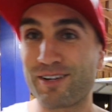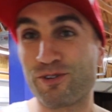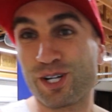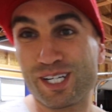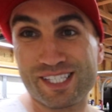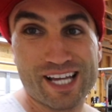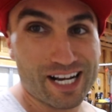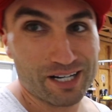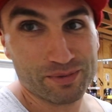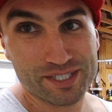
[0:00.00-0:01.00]
we're gonna
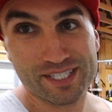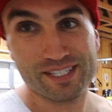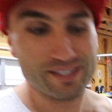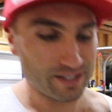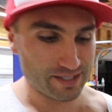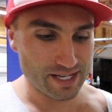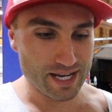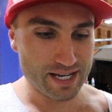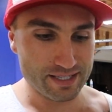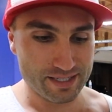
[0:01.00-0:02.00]
stack up the
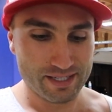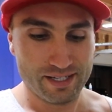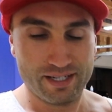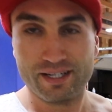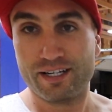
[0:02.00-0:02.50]
C6S